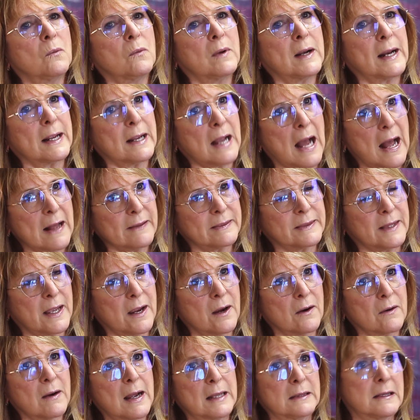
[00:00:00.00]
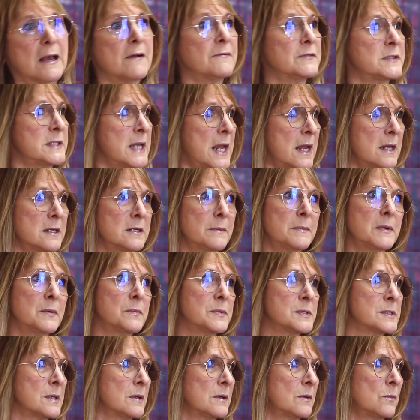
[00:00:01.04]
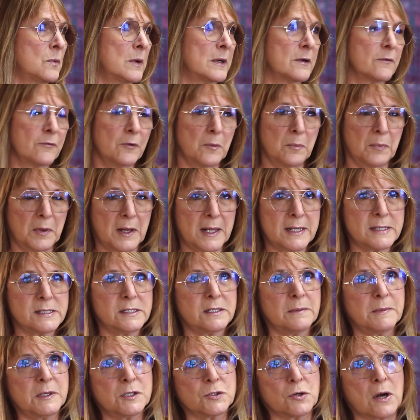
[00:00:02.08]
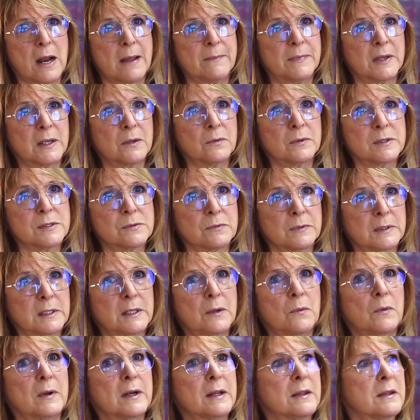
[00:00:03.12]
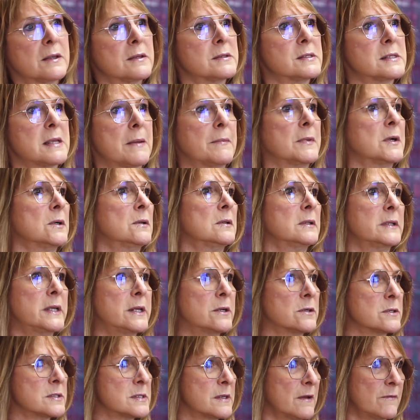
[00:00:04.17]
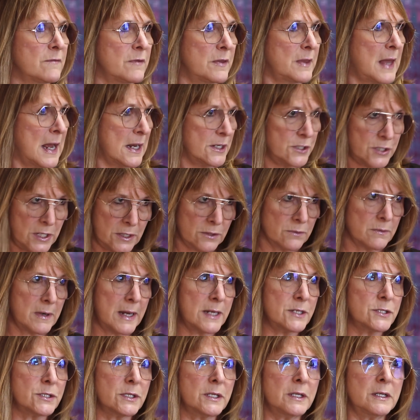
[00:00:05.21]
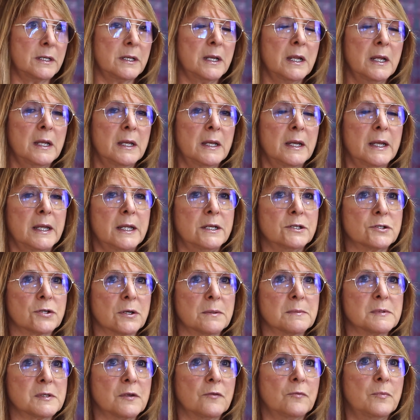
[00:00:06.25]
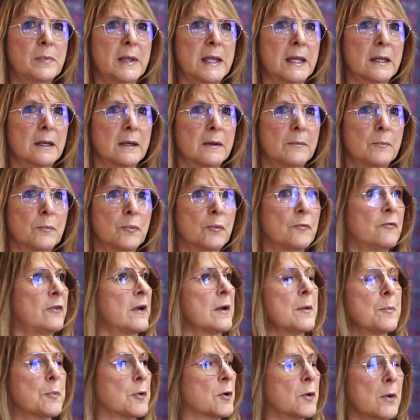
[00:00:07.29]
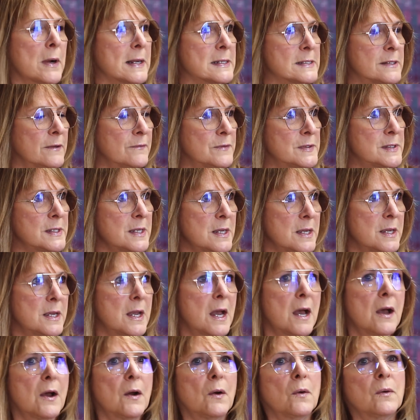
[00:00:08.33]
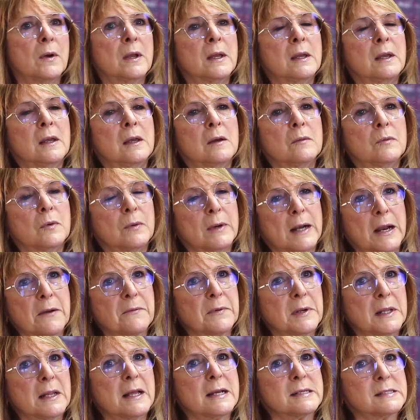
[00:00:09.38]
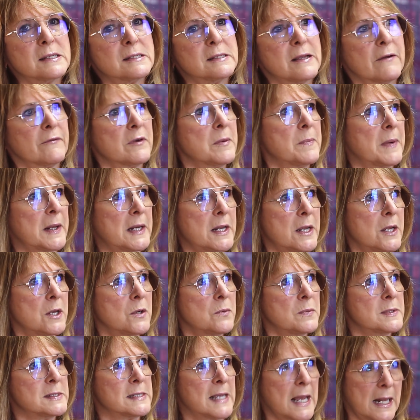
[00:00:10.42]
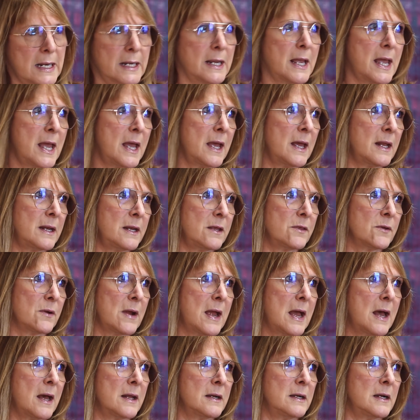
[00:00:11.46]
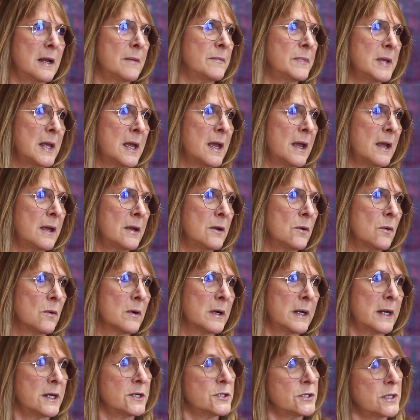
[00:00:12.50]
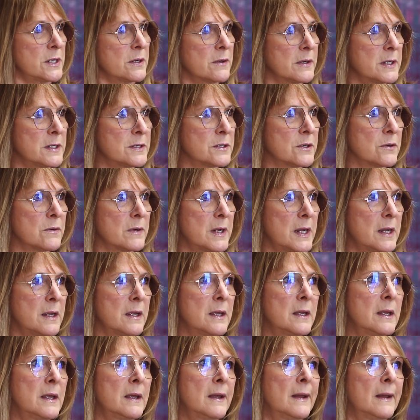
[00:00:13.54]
When I got there, I loved Tandem. It was a wonderful place. Jimmy Trybig was really one of the seminal leaders of that generation in terms of being a very progressive CEO. But what I realized is everybody who was getting ahead either had an MBA or an engineering degree.